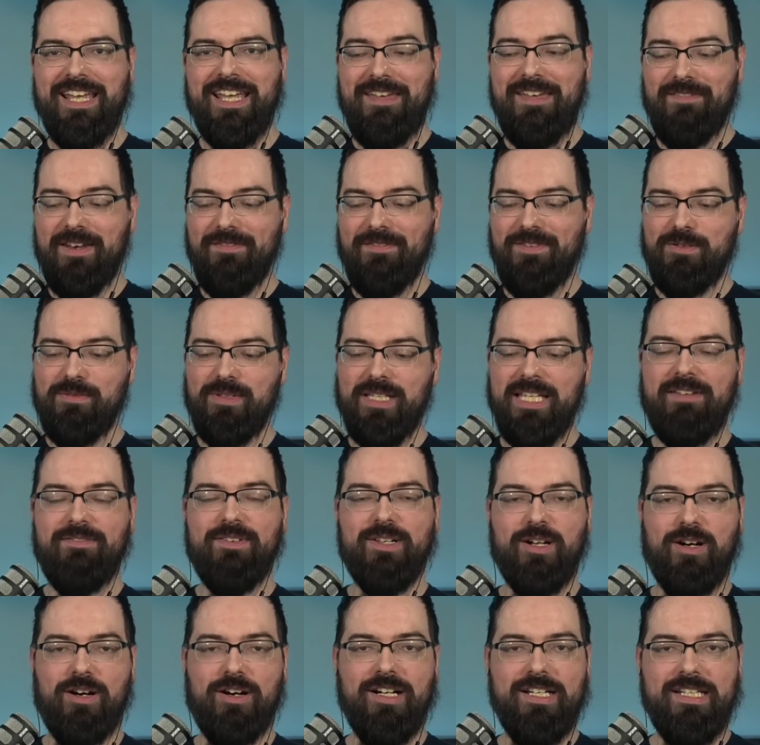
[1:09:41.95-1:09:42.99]
Even if you leave
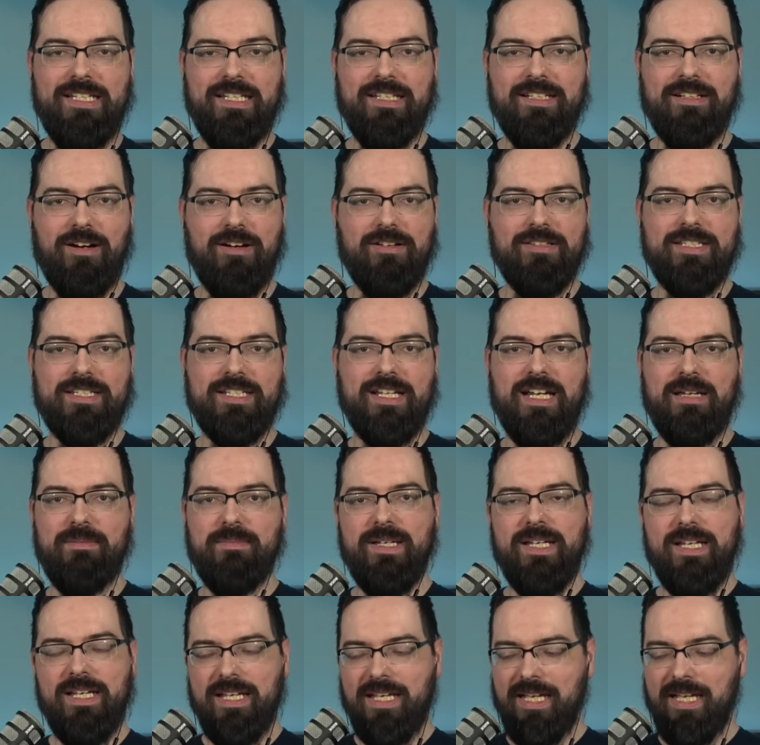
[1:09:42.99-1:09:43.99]
it on all the time,